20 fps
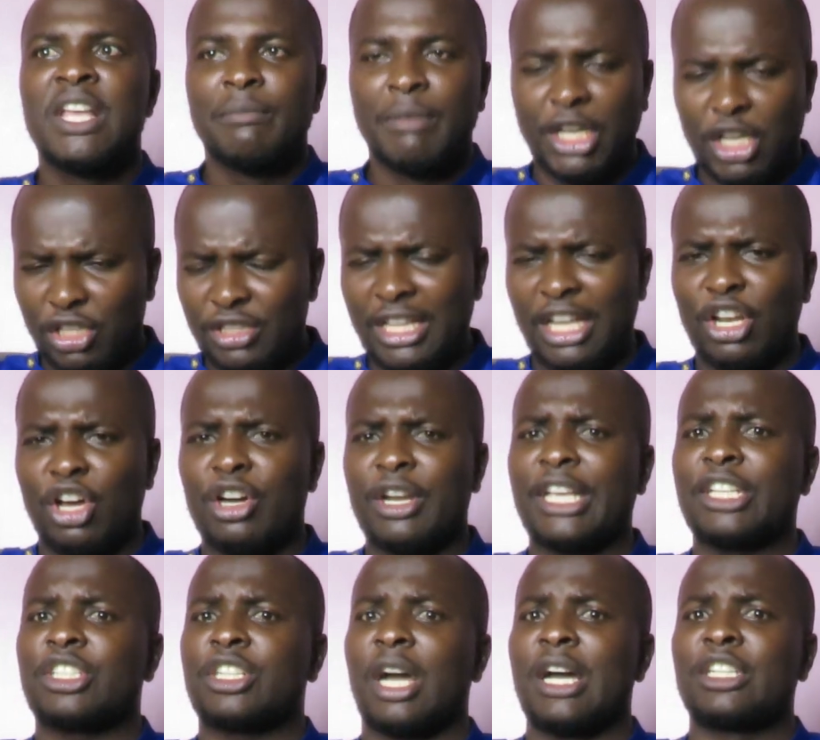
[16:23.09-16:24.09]
Because the
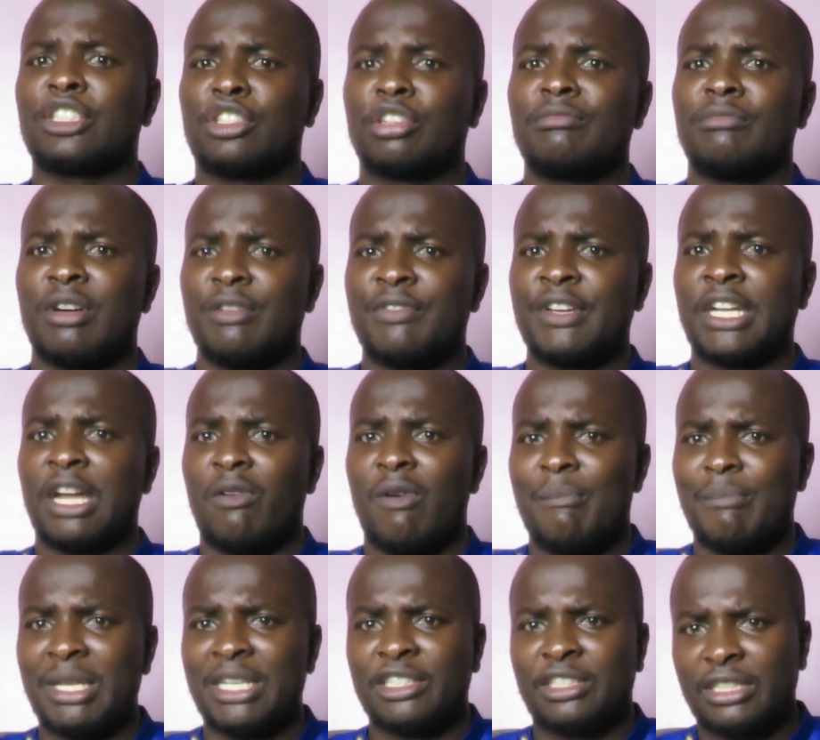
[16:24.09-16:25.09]
Lord is going to move in
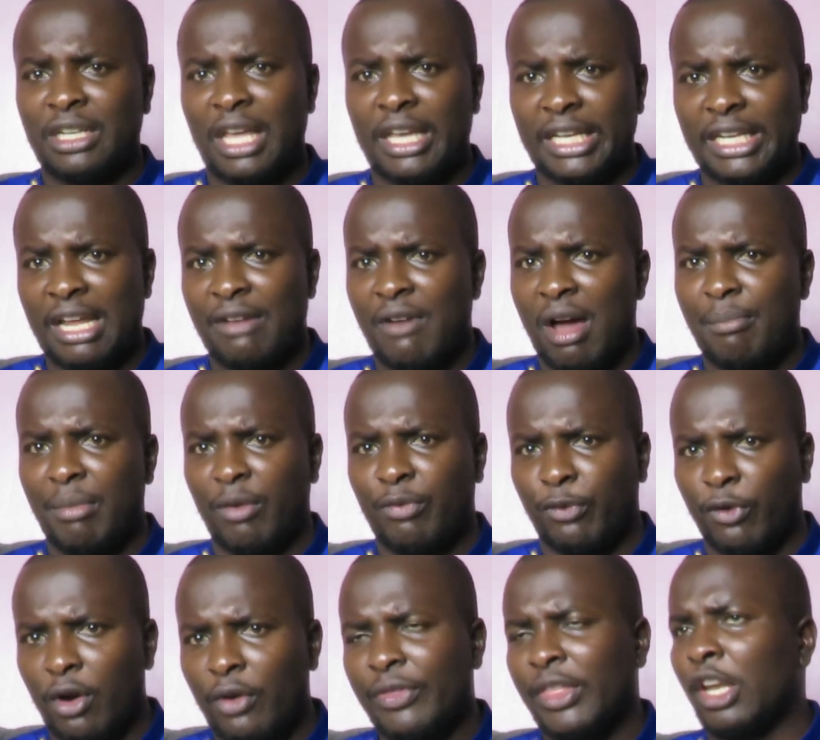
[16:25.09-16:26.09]
our midst like never
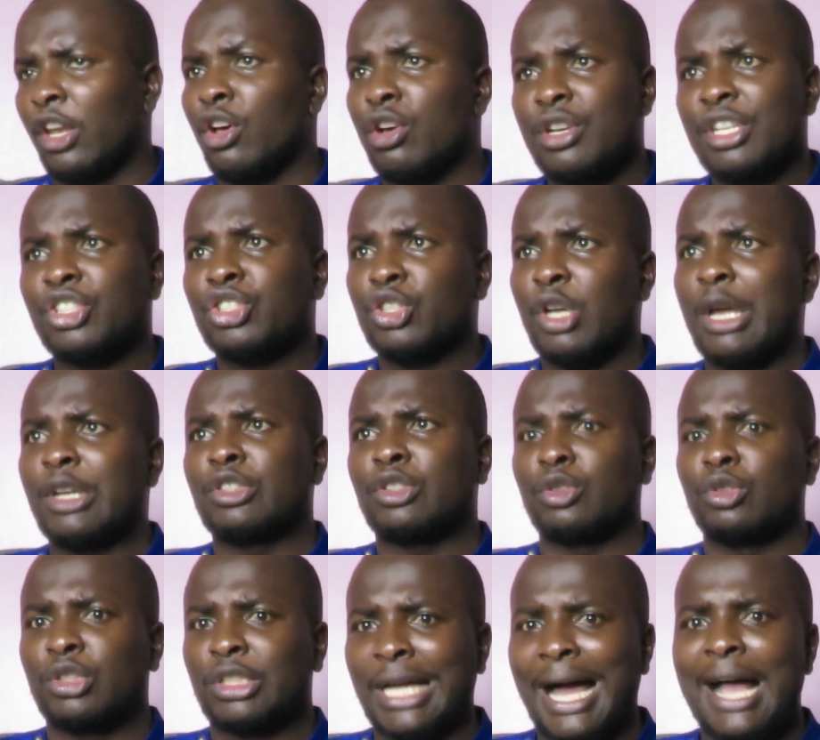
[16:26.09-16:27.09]
before. The Lord is going
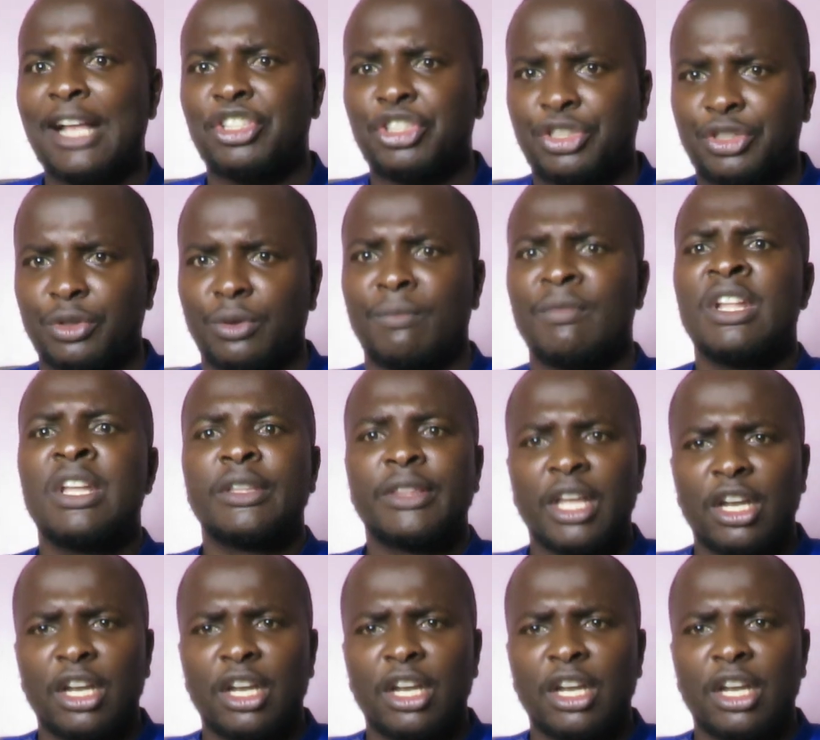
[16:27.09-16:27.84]
to touch you.